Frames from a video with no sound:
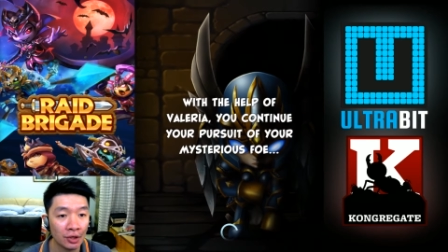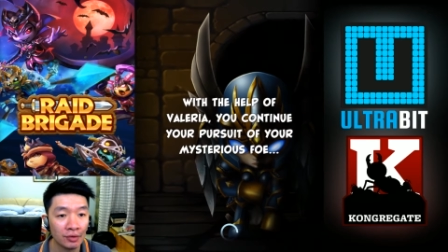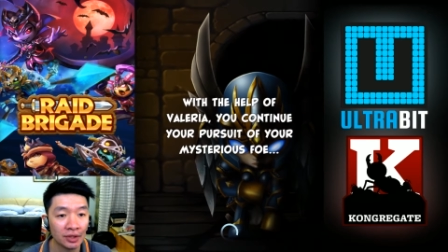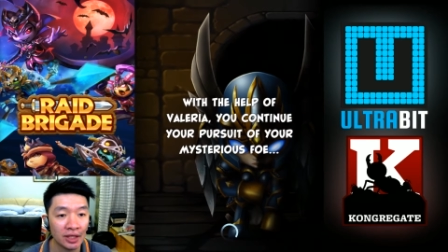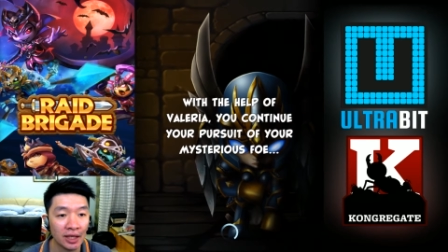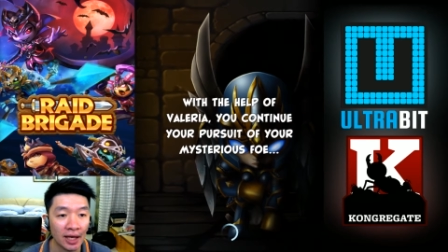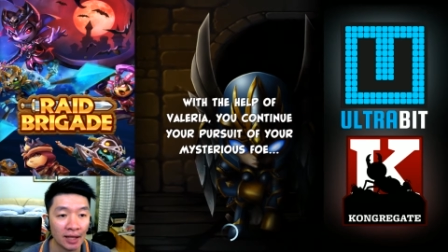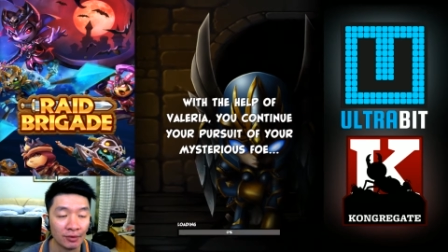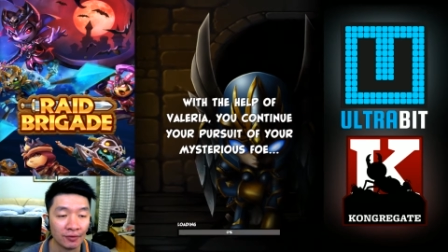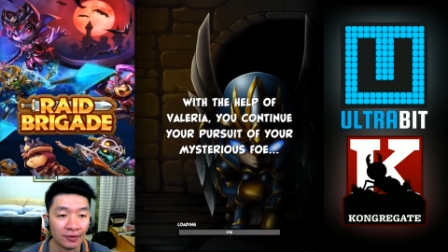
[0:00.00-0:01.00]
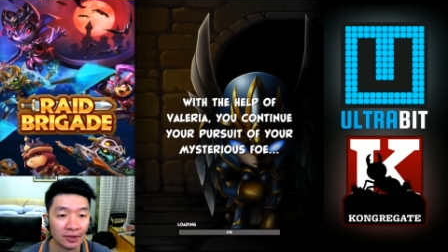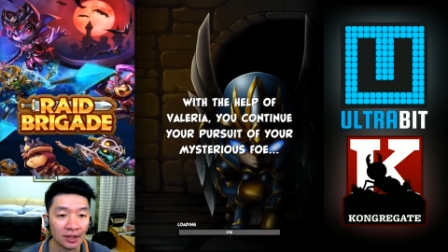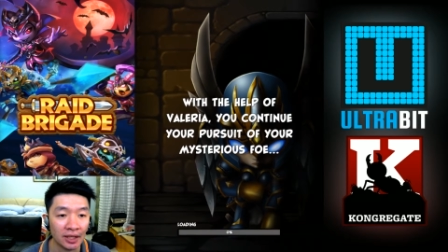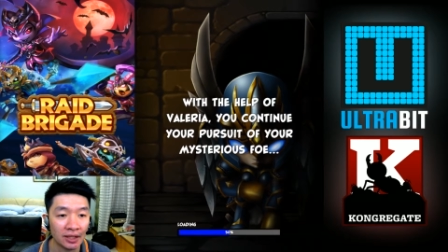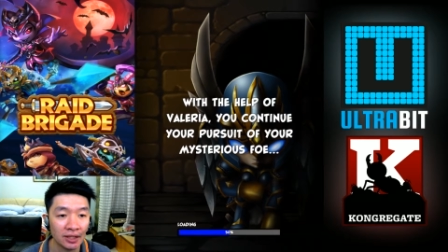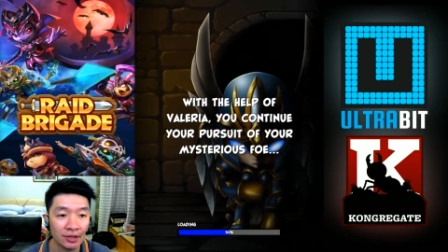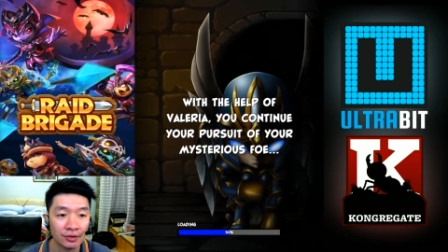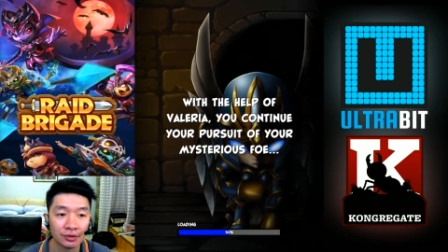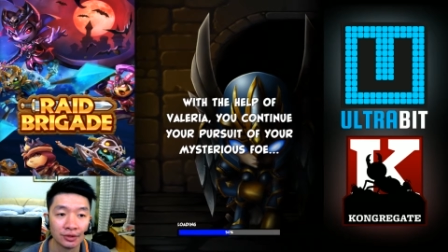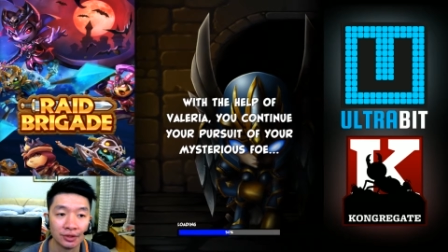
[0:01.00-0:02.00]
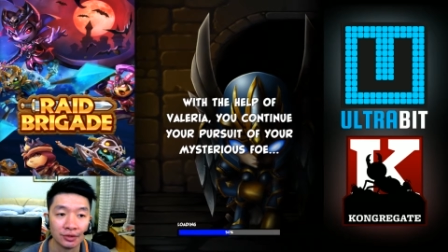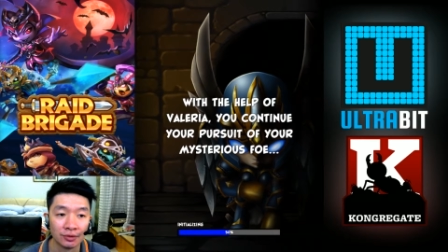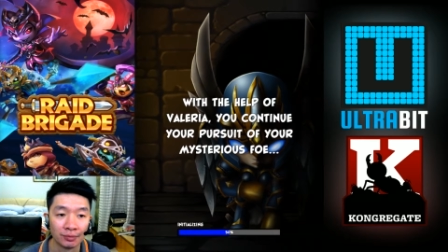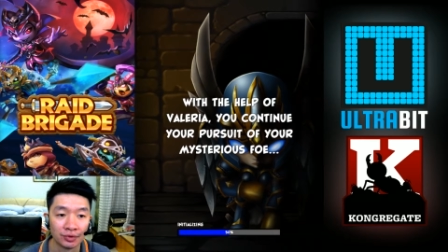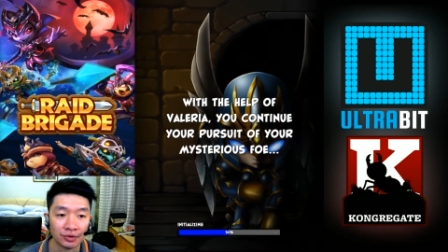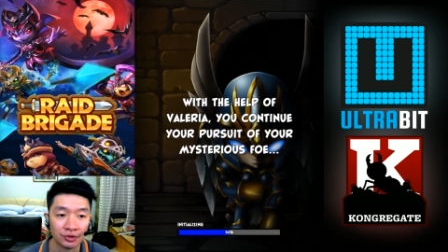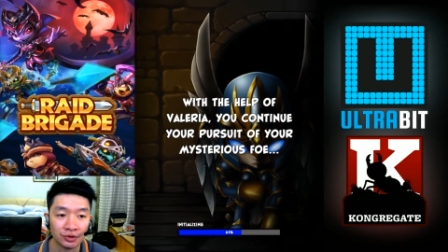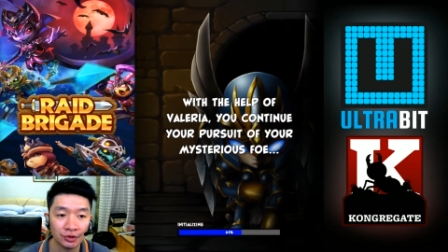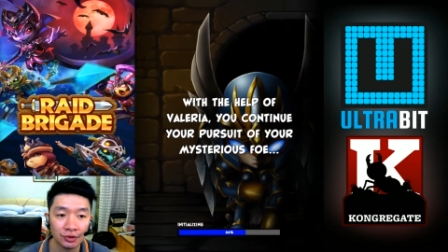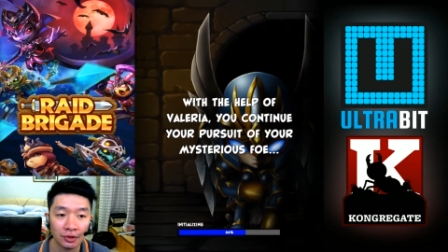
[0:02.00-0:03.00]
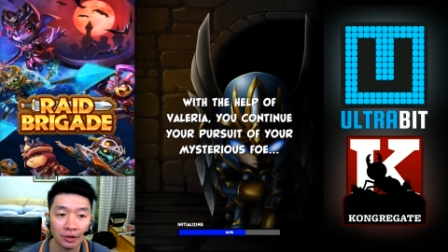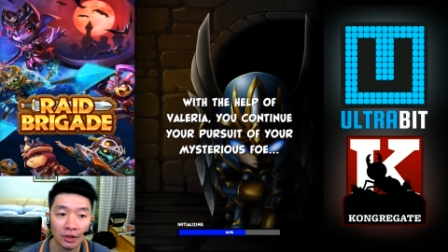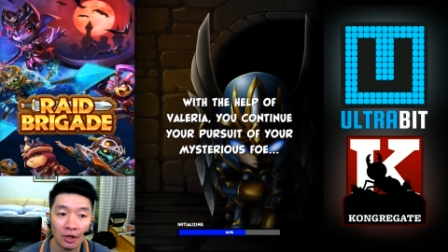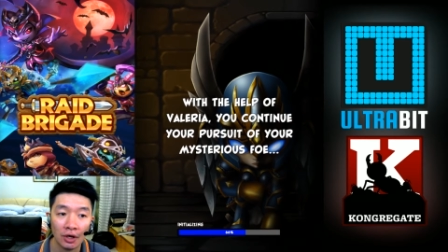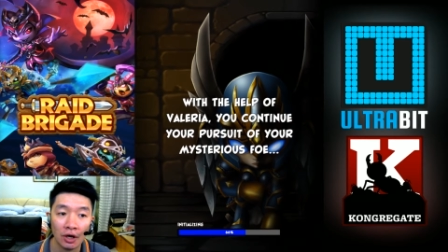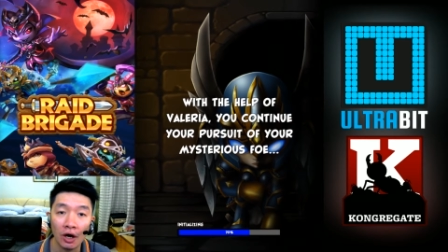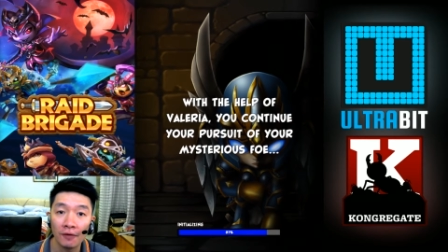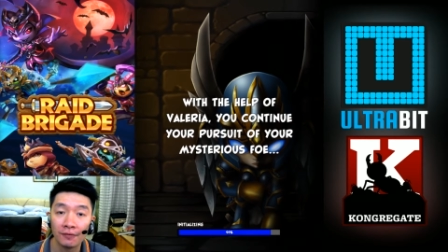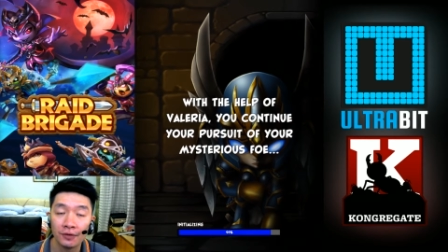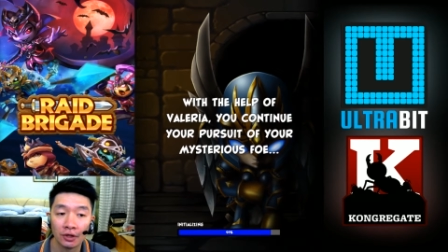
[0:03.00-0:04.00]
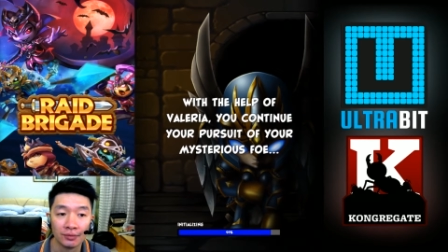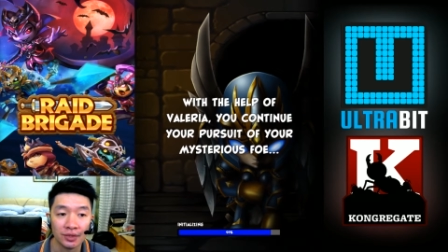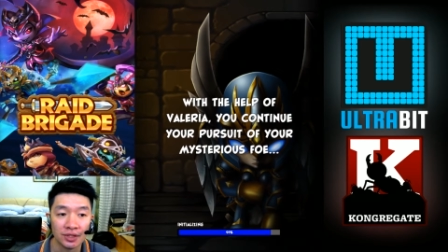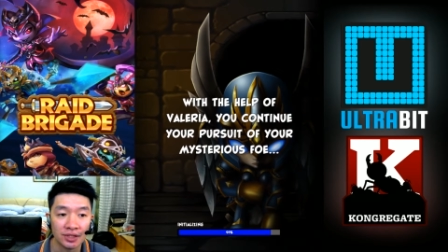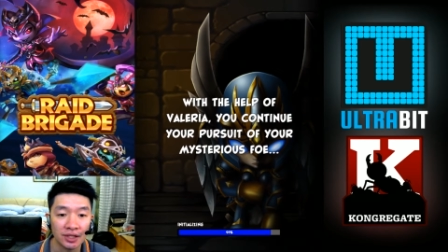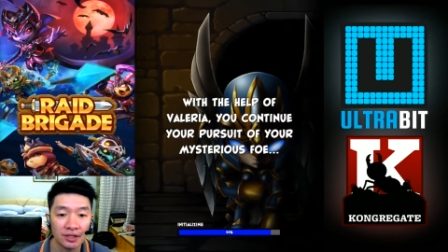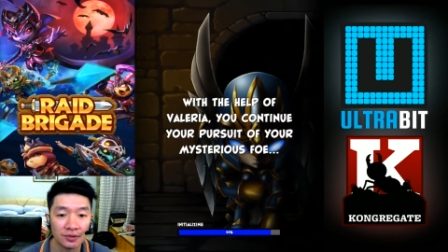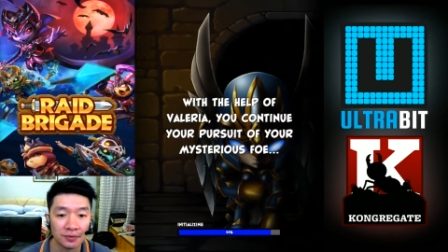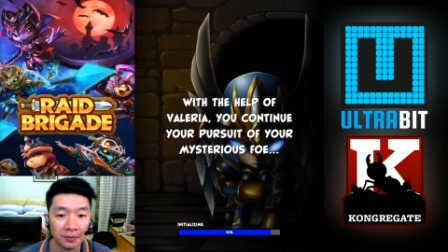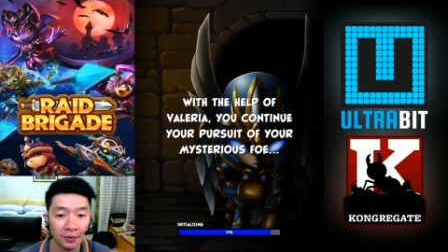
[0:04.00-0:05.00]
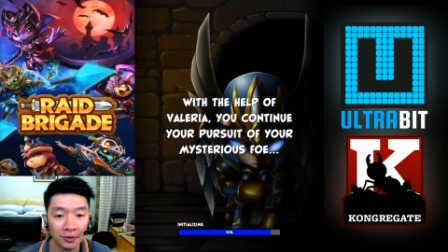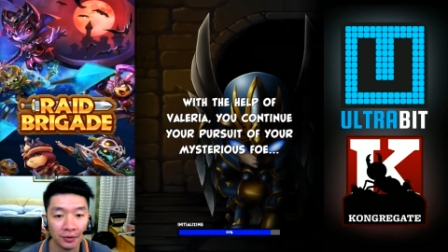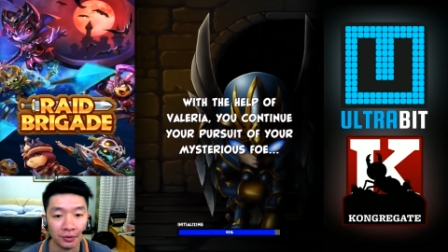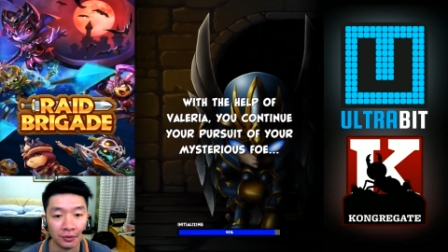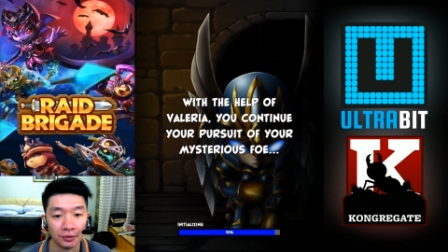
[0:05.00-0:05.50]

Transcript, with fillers: With the help of Valeria, you continue your pursuit of your mysterious foe.